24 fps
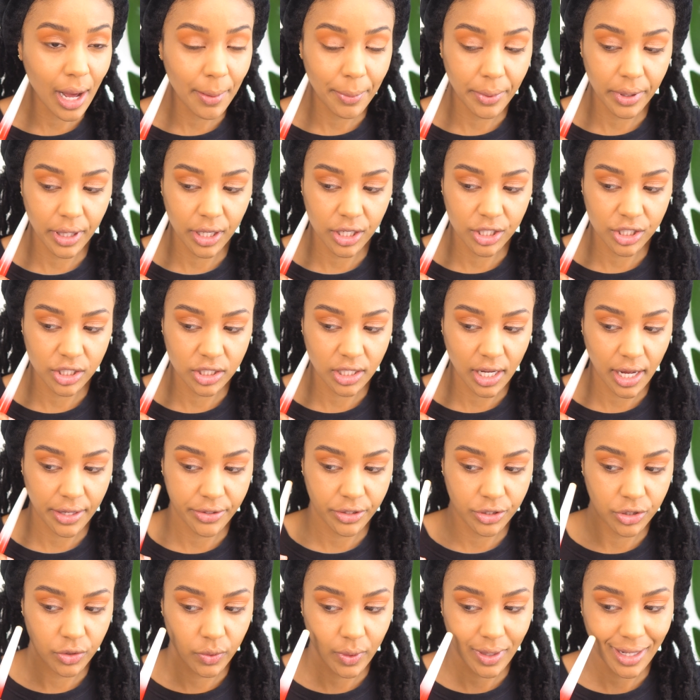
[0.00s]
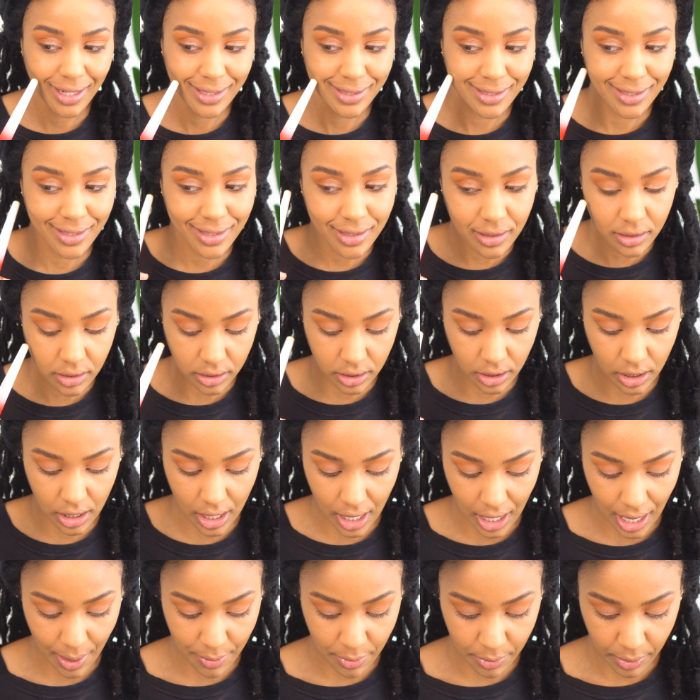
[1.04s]
applications I had to do, and I still see
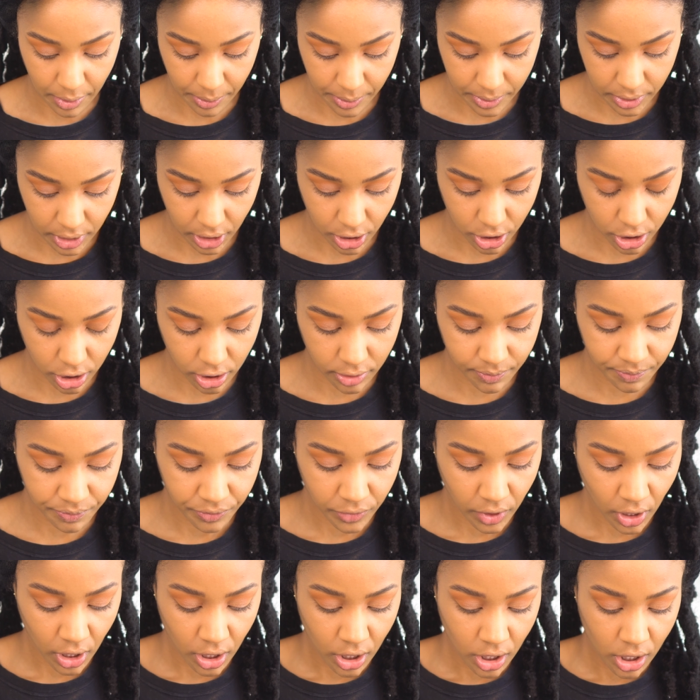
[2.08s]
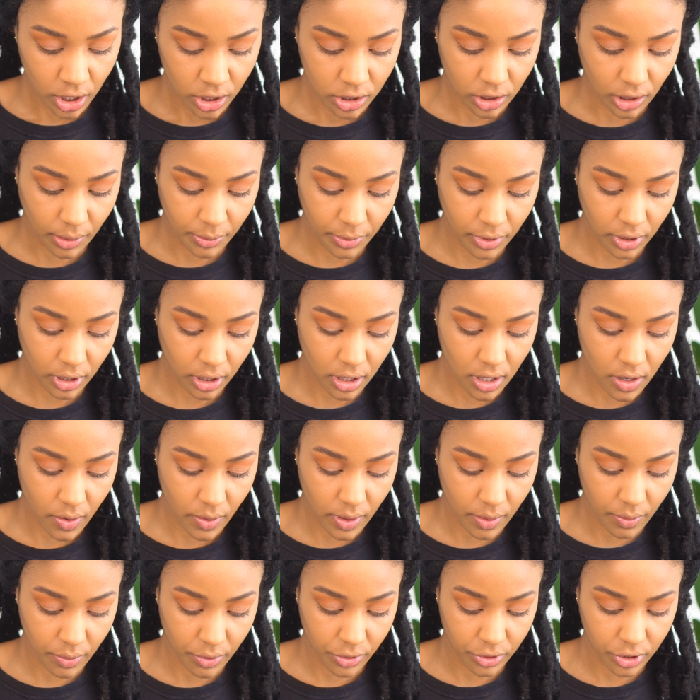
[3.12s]
that hyperpigmentation. So I'm gonna go
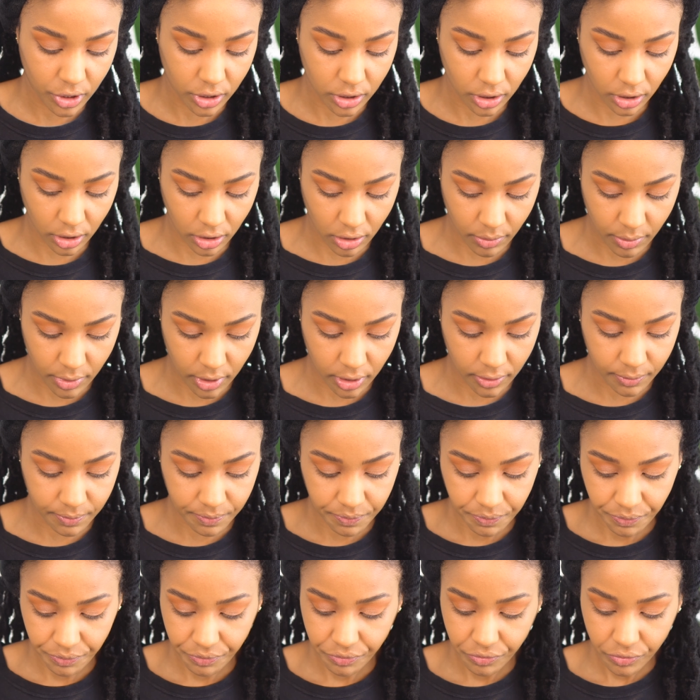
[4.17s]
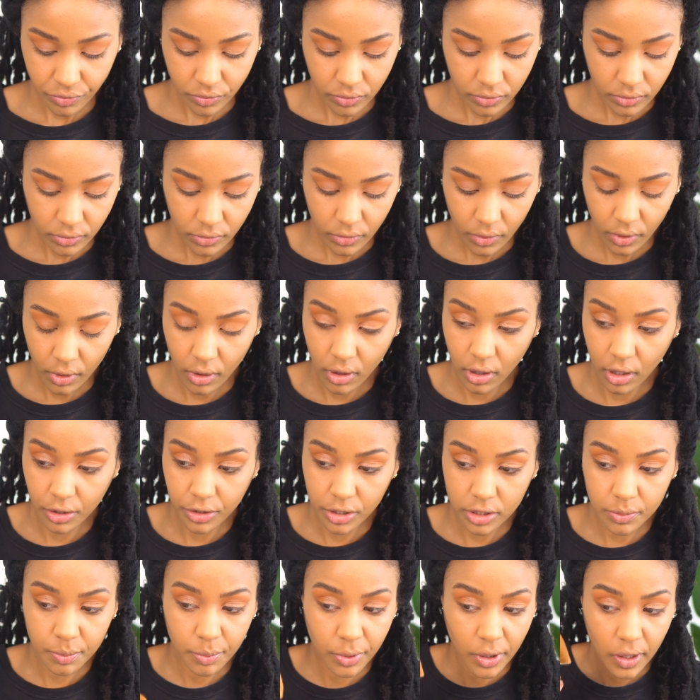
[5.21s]
in with just a little bit on
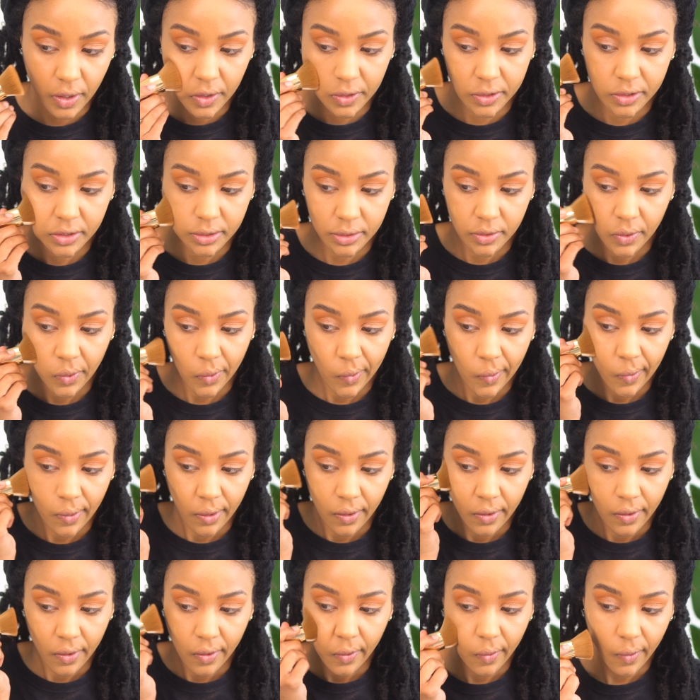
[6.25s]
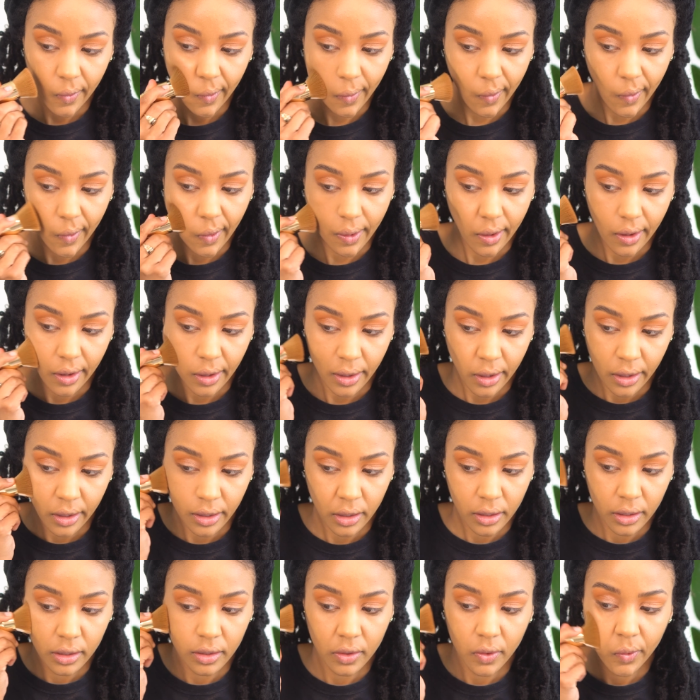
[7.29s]
this brush
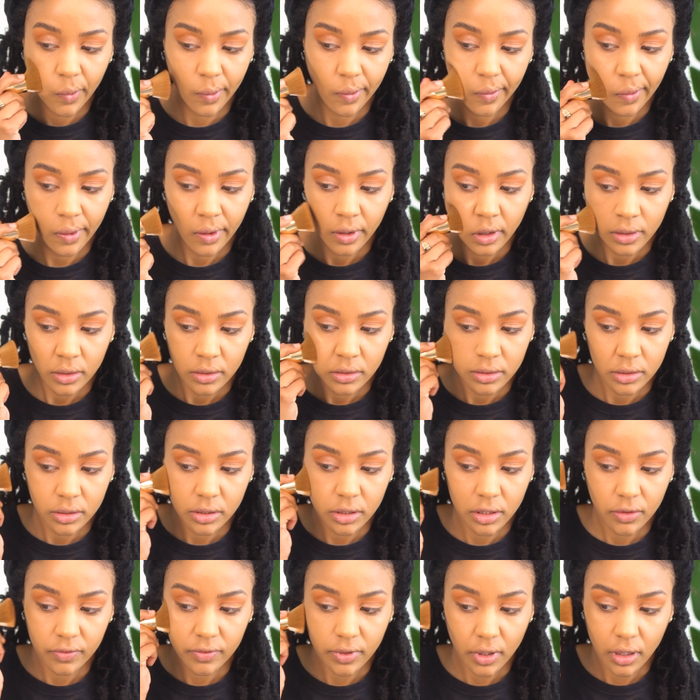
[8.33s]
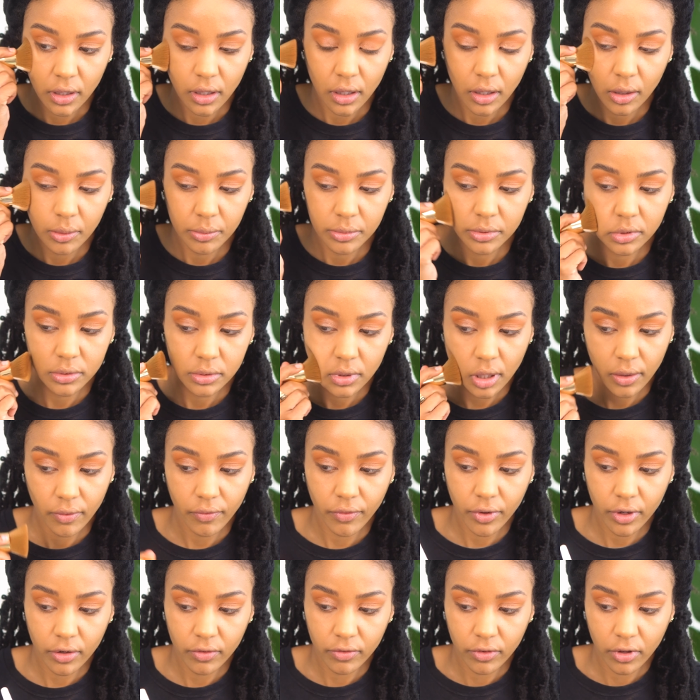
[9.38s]
and see if that helps get
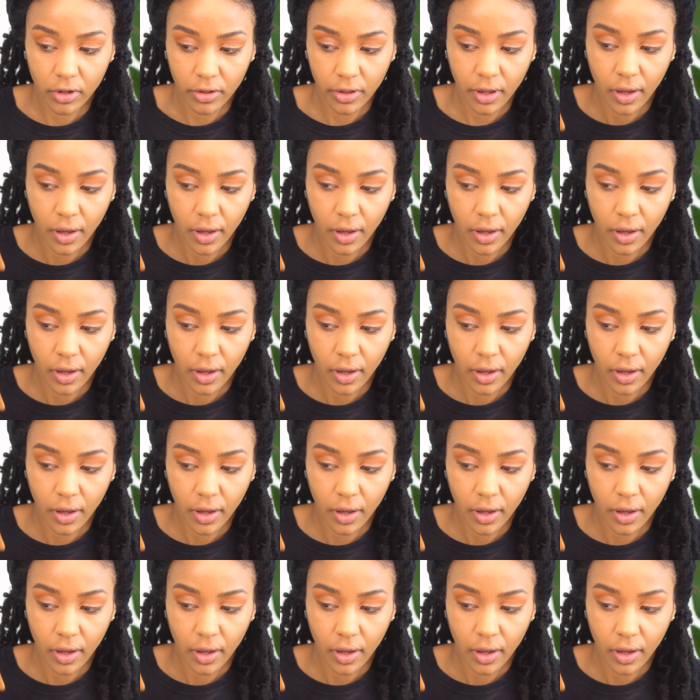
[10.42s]
rid of all